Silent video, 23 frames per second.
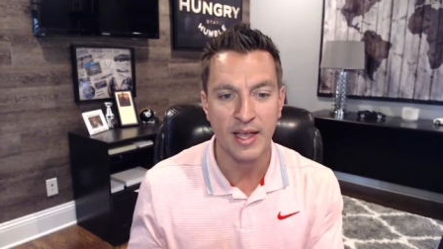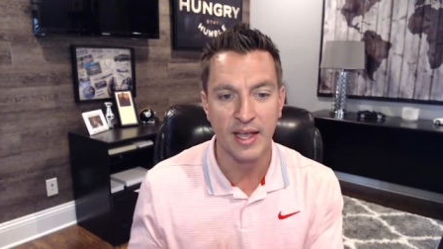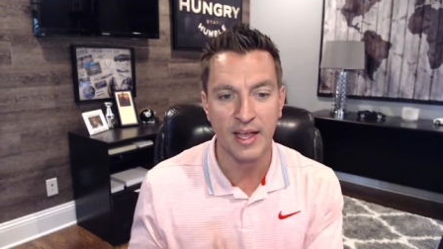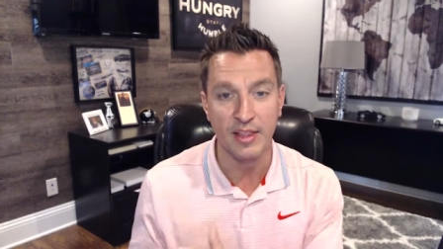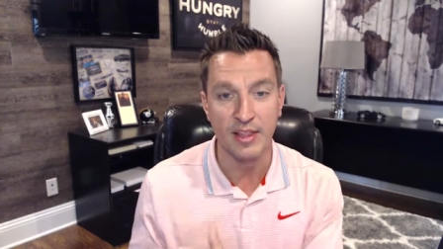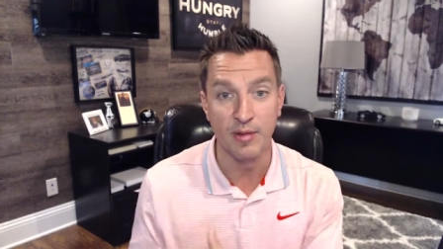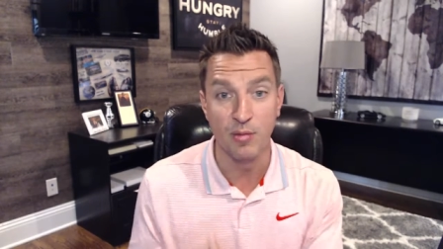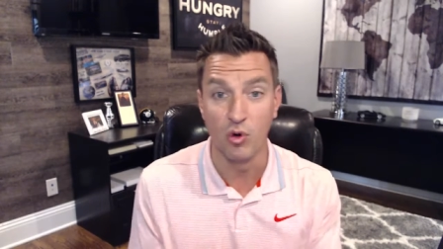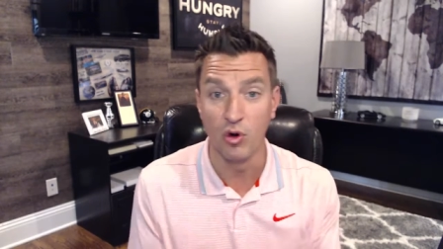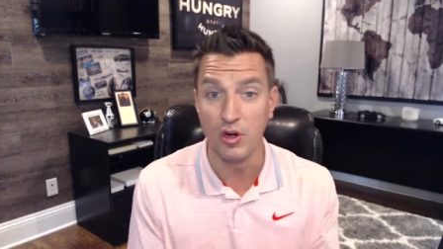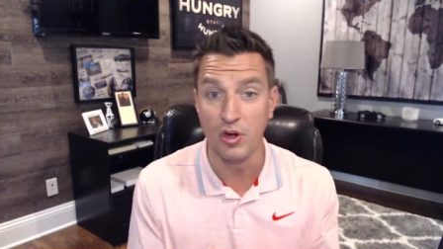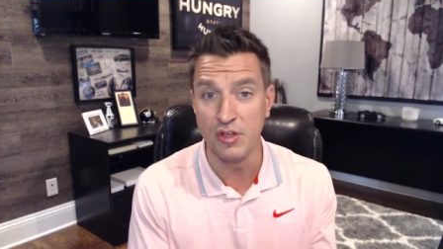
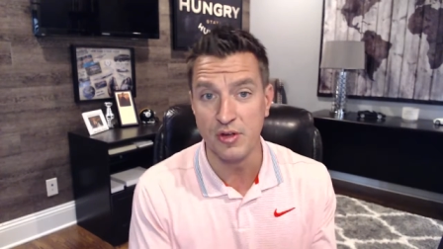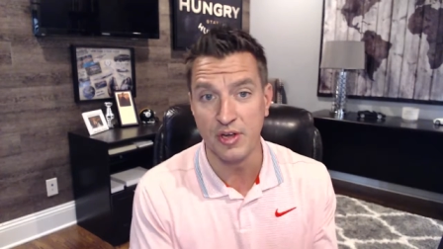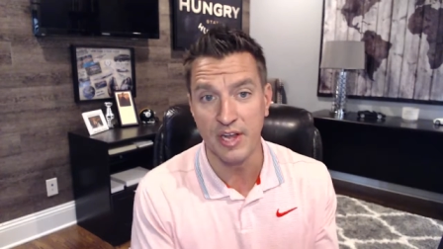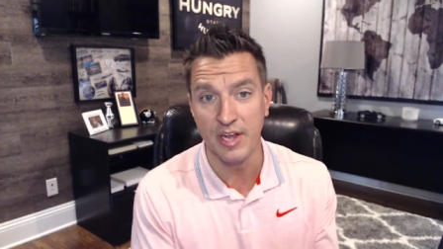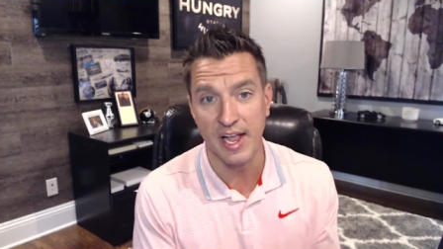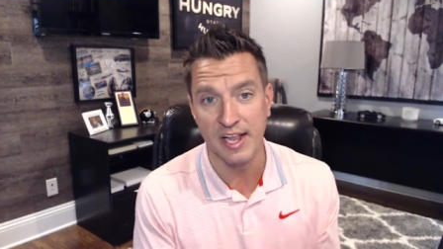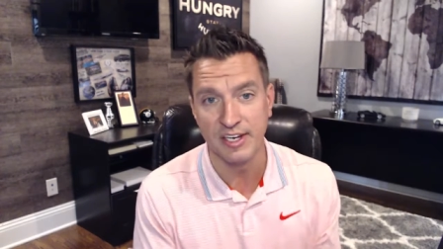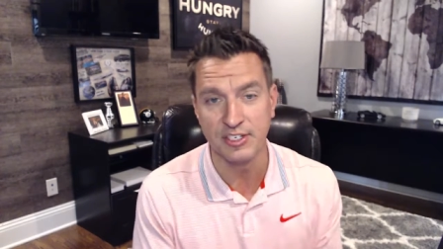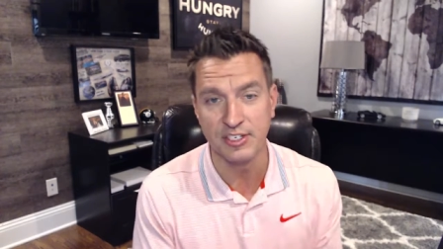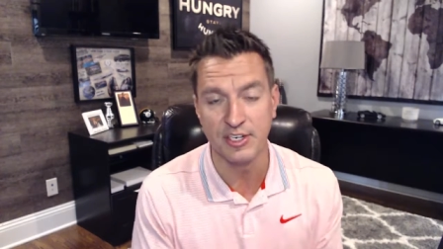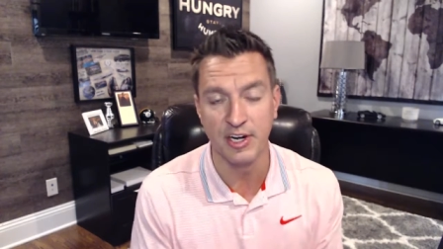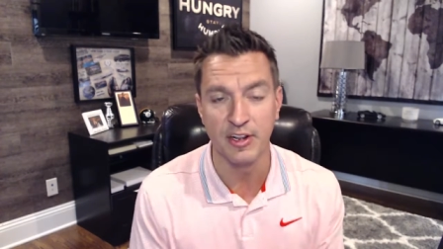Uh, the more you
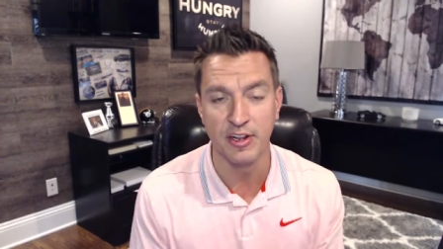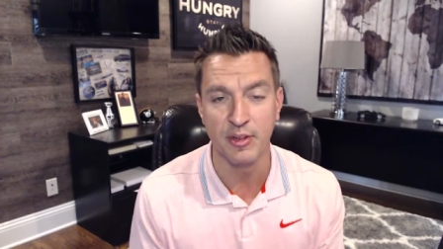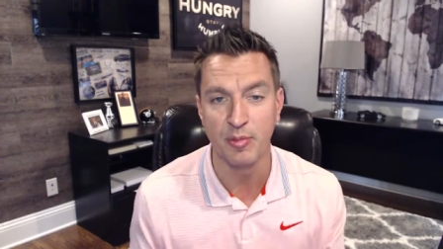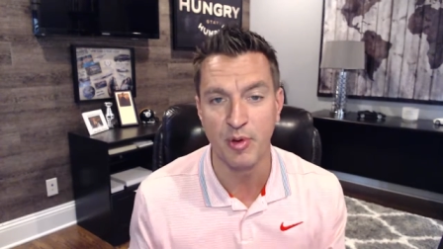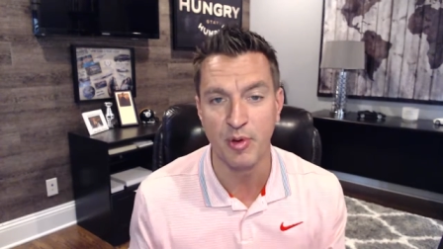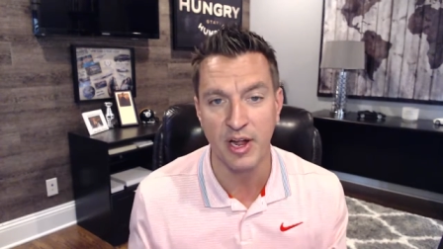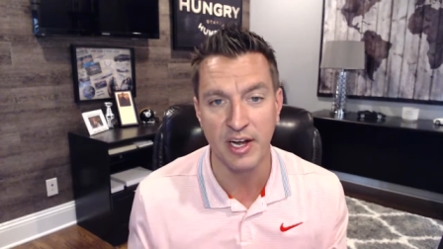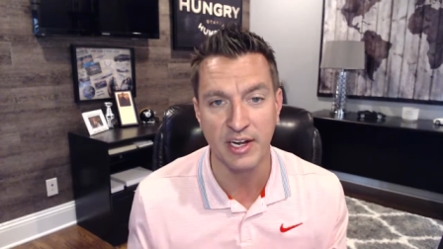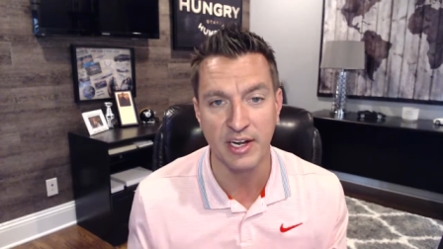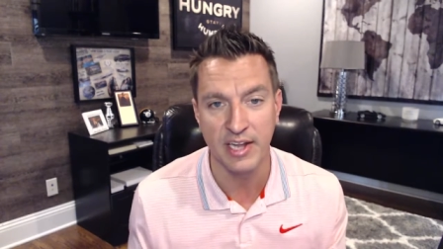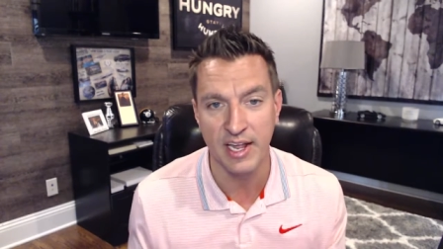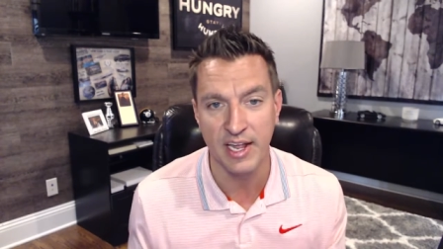guys share the
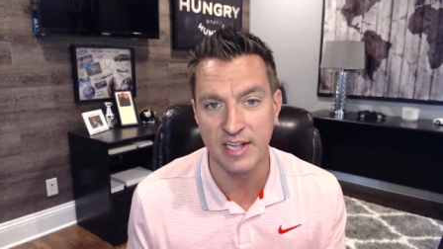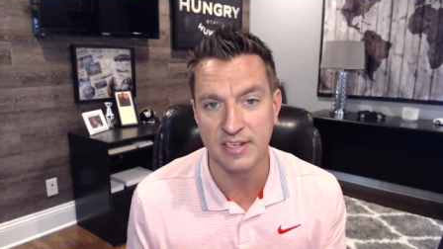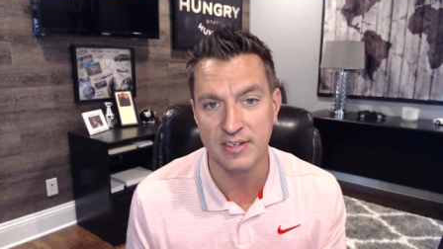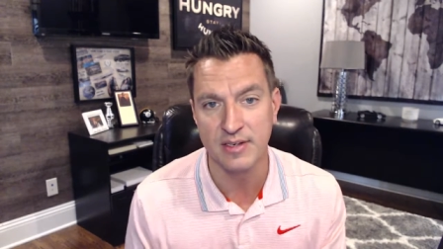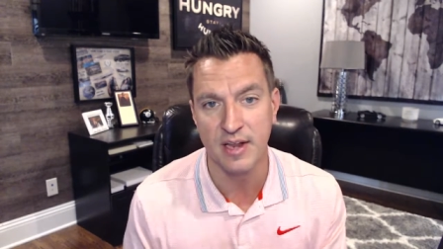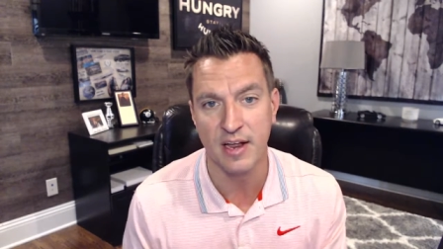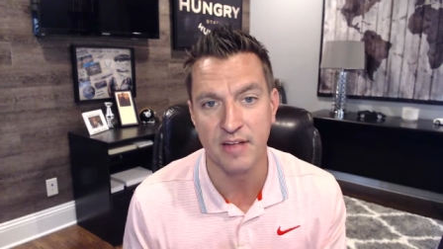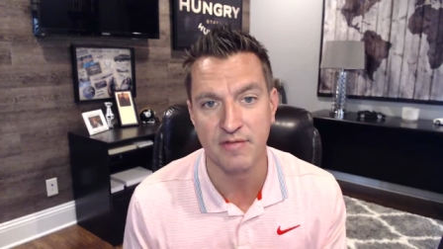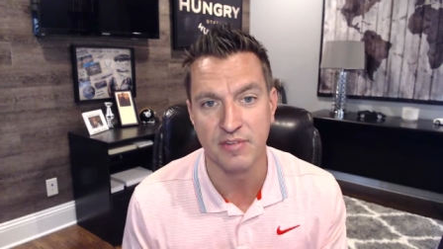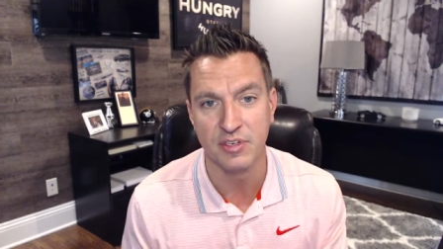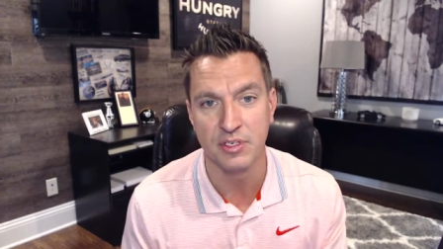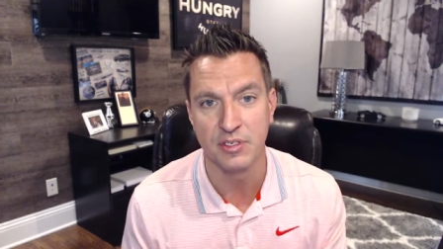
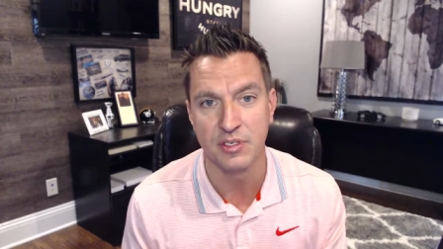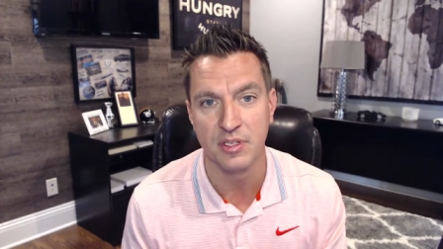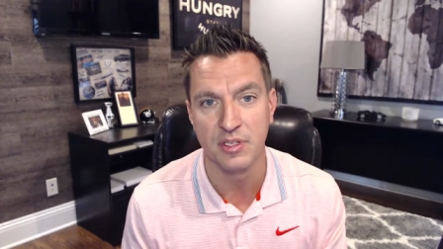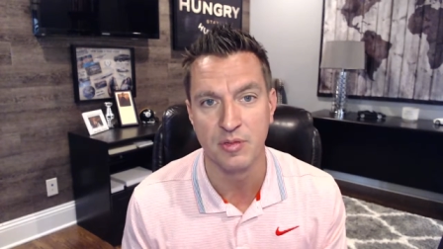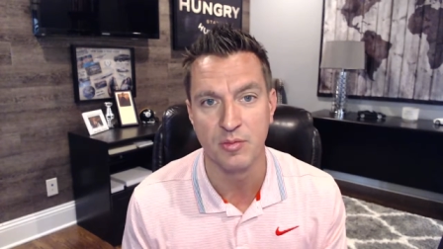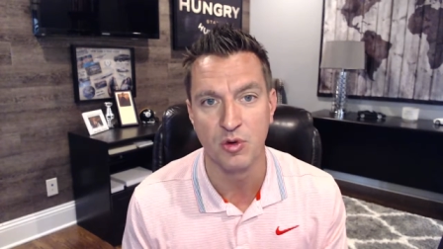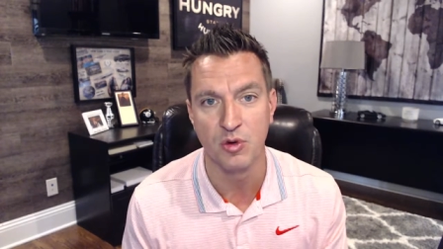podcast, obviously,